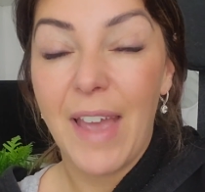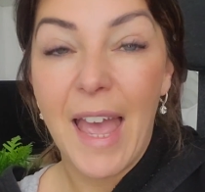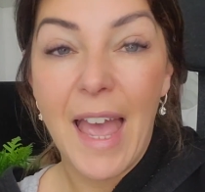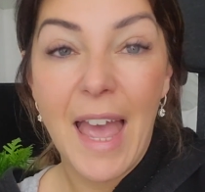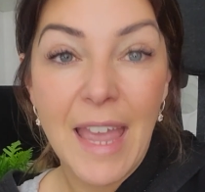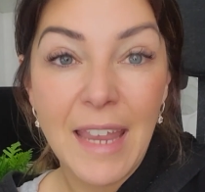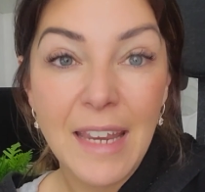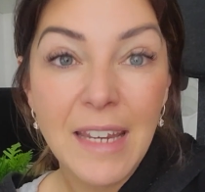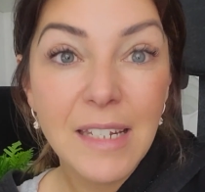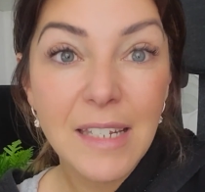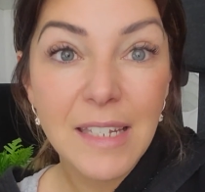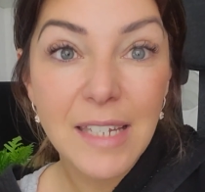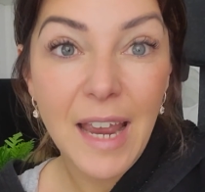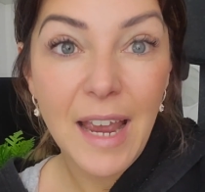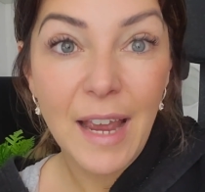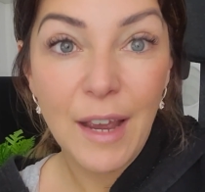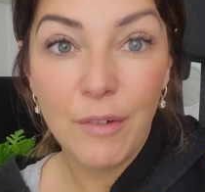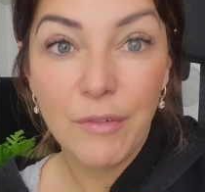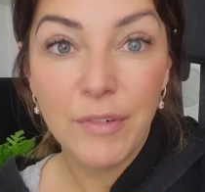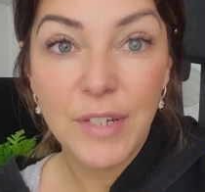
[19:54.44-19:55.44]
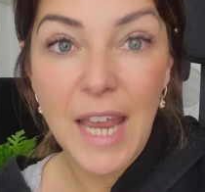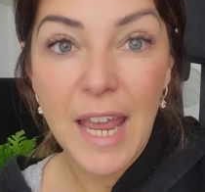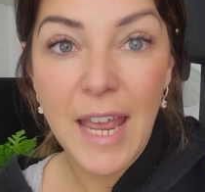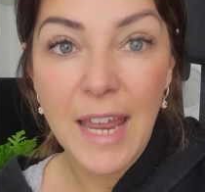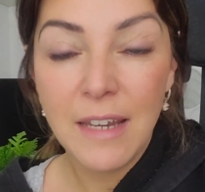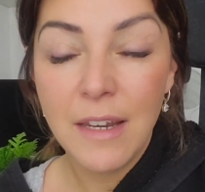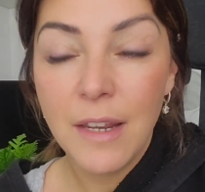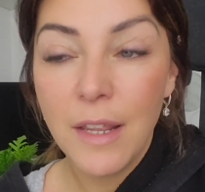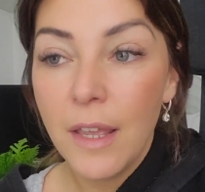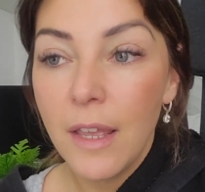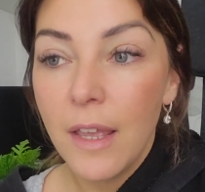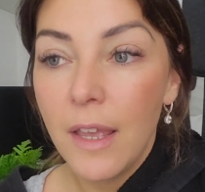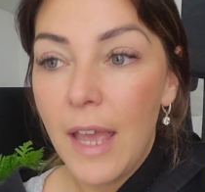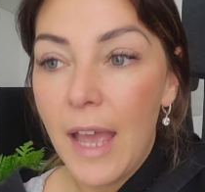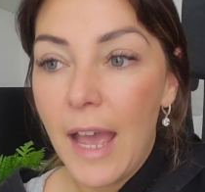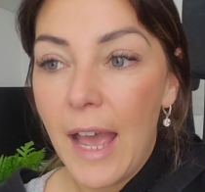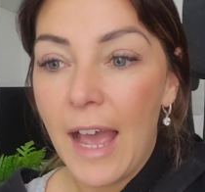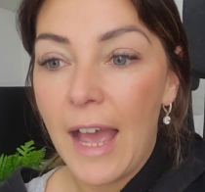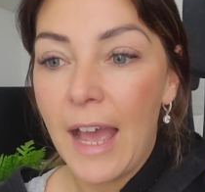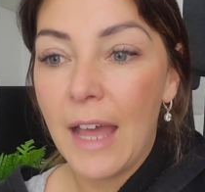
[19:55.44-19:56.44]
8 out of 10
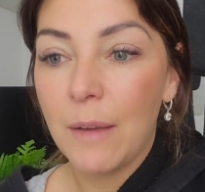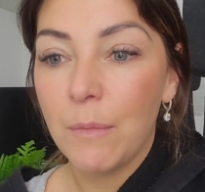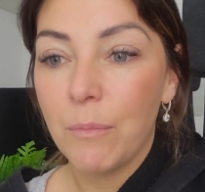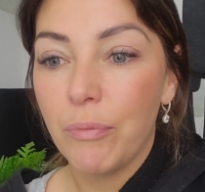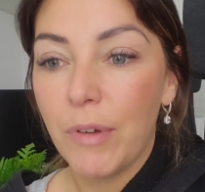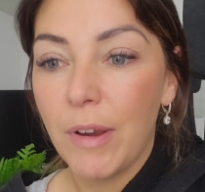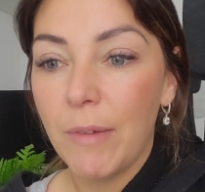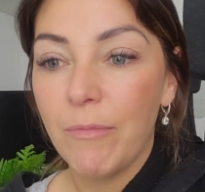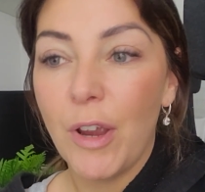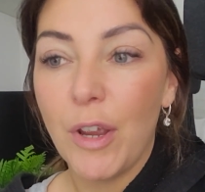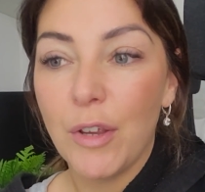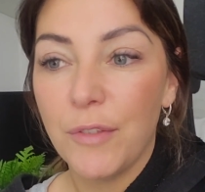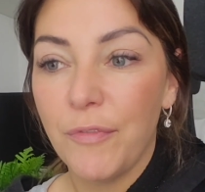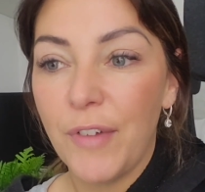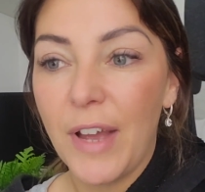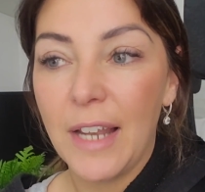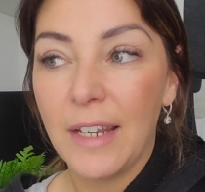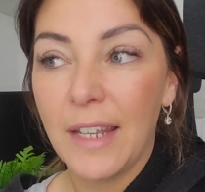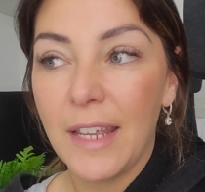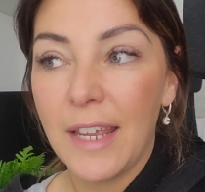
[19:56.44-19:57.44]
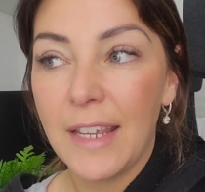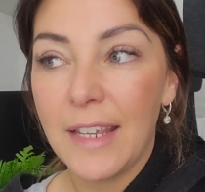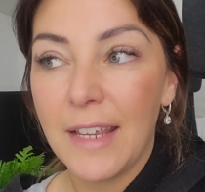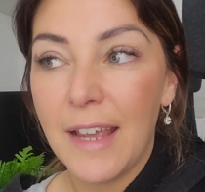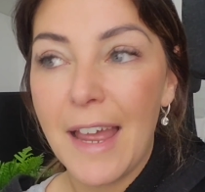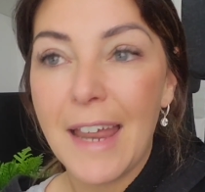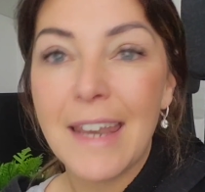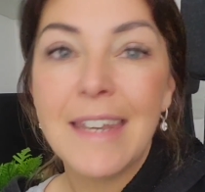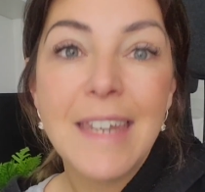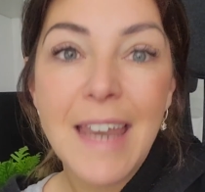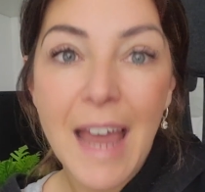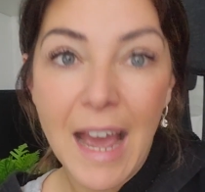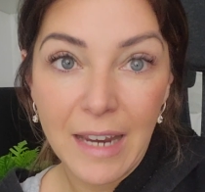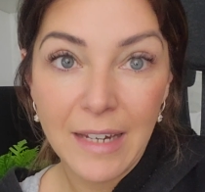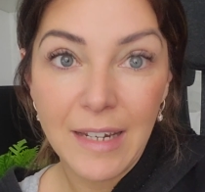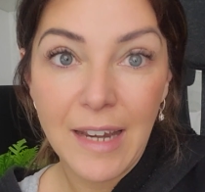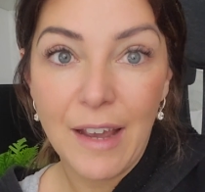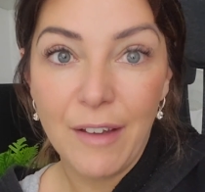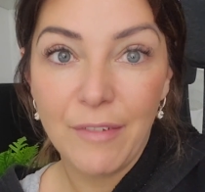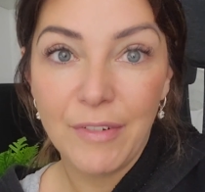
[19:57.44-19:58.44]
and Primrose Valley a
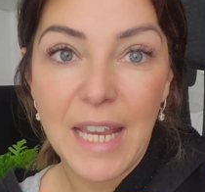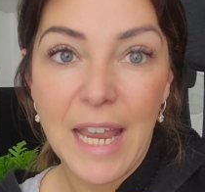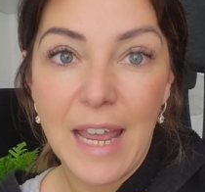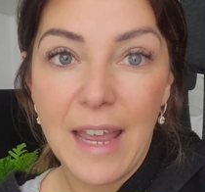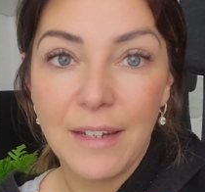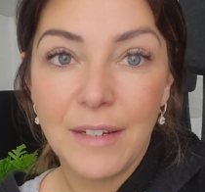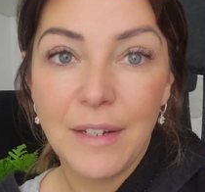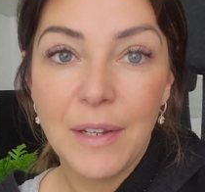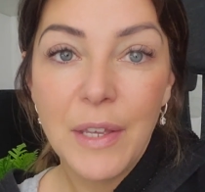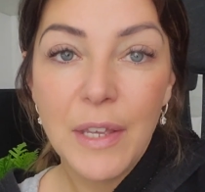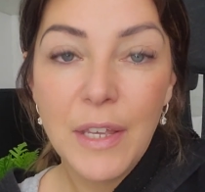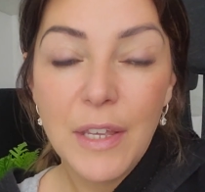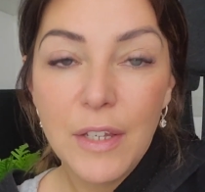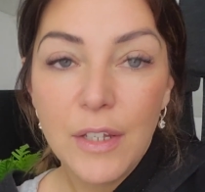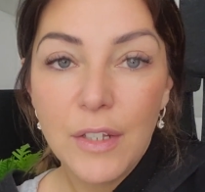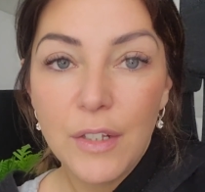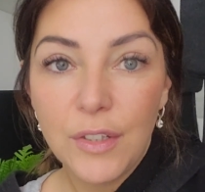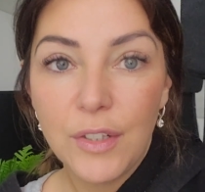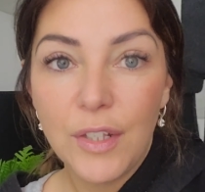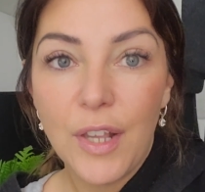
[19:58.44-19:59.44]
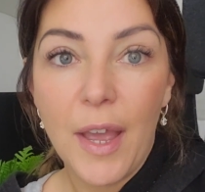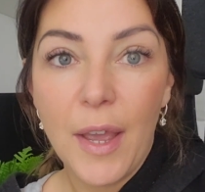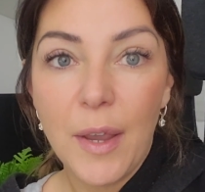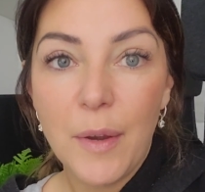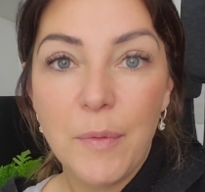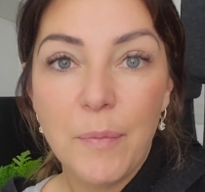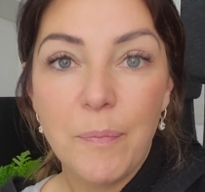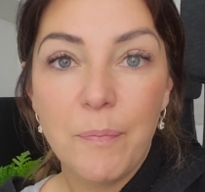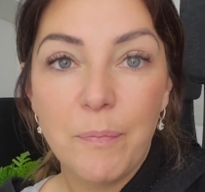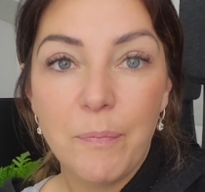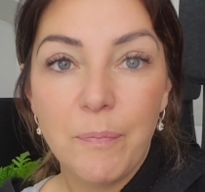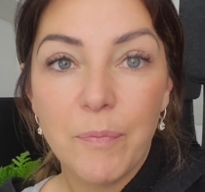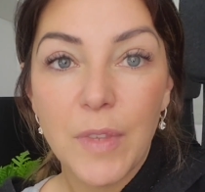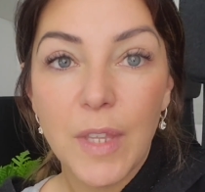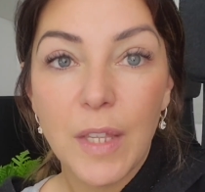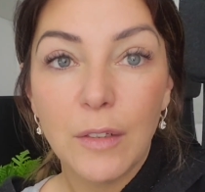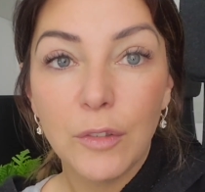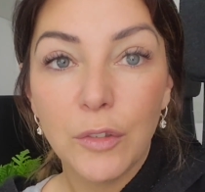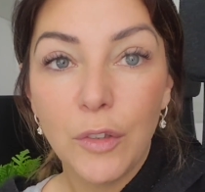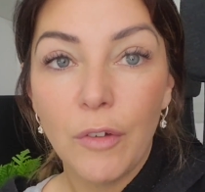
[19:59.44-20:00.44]
9 out of 10. So
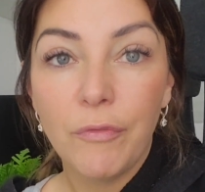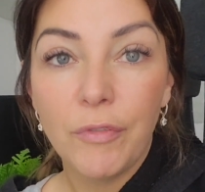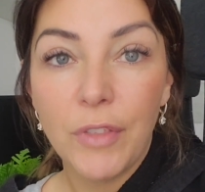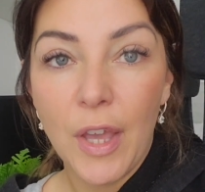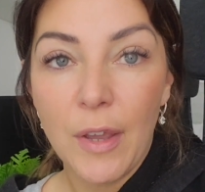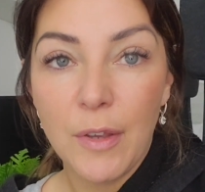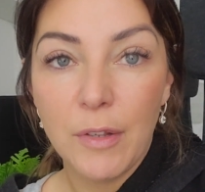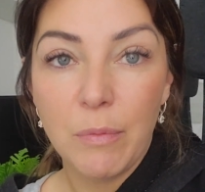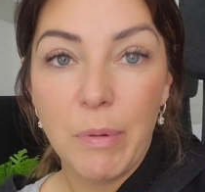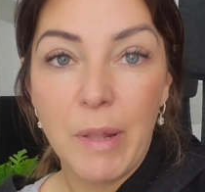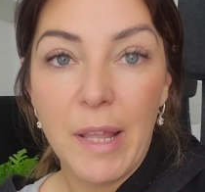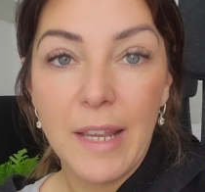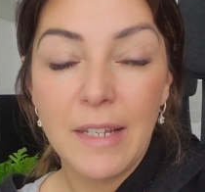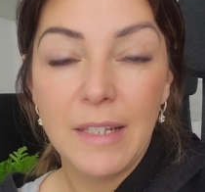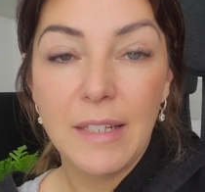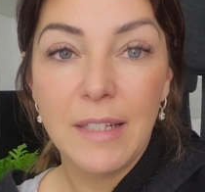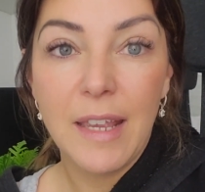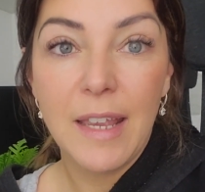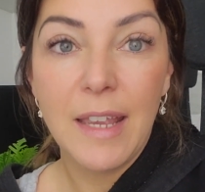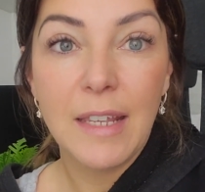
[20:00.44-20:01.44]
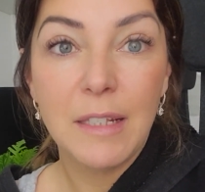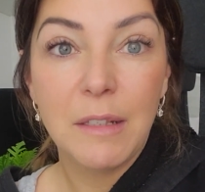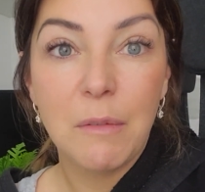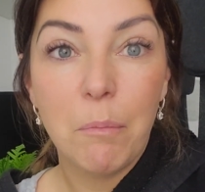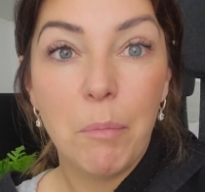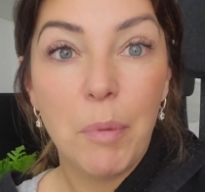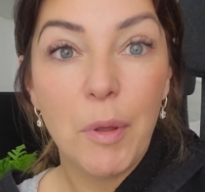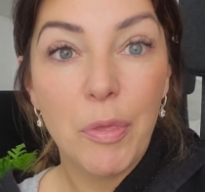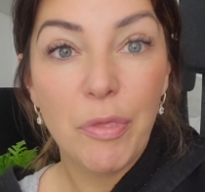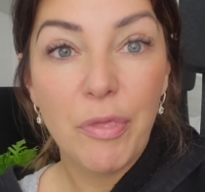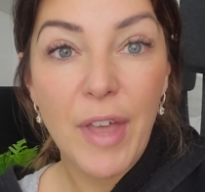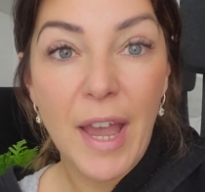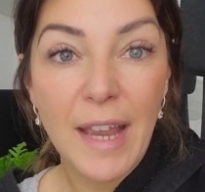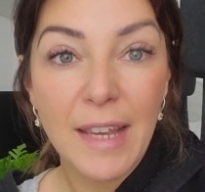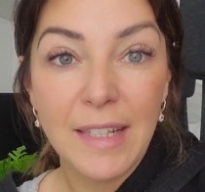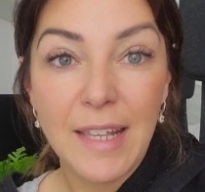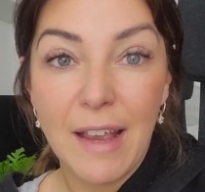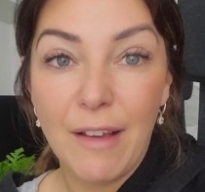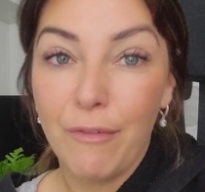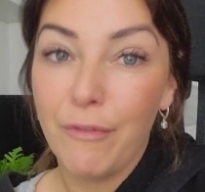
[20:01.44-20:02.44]
love those places, but that
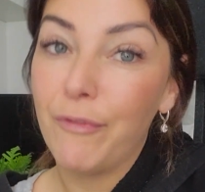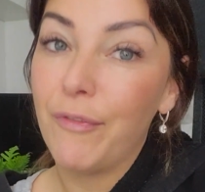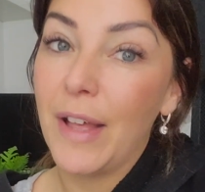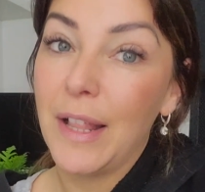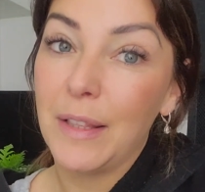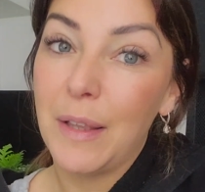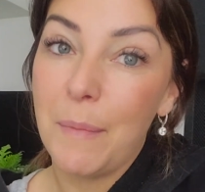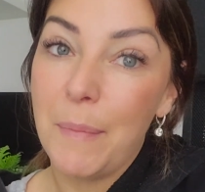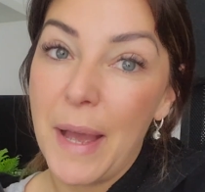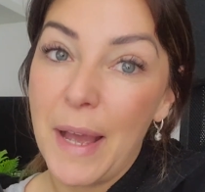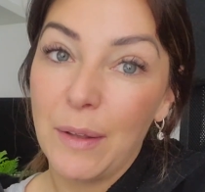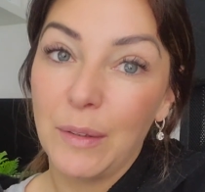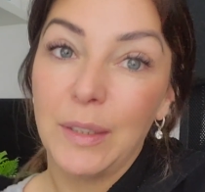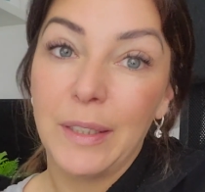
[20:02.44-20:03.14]
is how I felt about